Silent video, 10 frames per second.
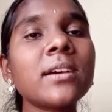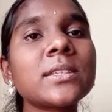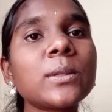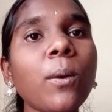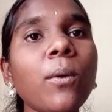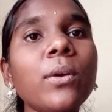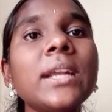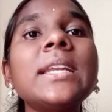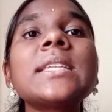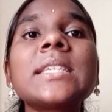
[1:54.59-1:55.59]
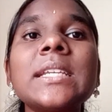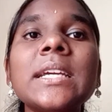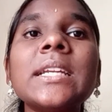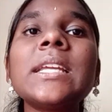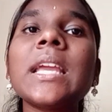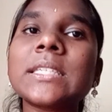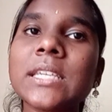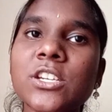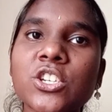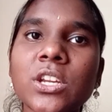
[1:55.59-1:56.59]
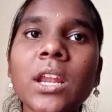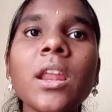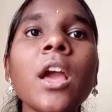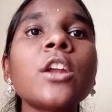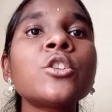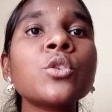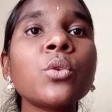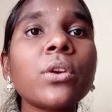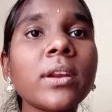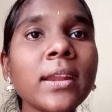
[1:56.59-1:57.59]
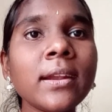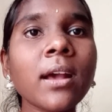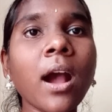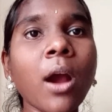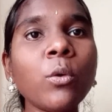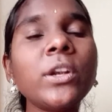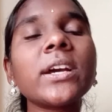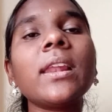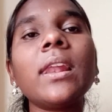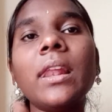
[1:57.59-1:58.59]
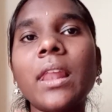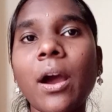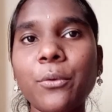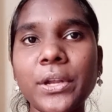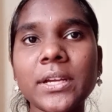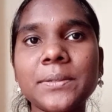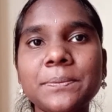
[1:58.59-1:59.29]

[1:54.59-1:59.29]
So it is really essential to read out loud.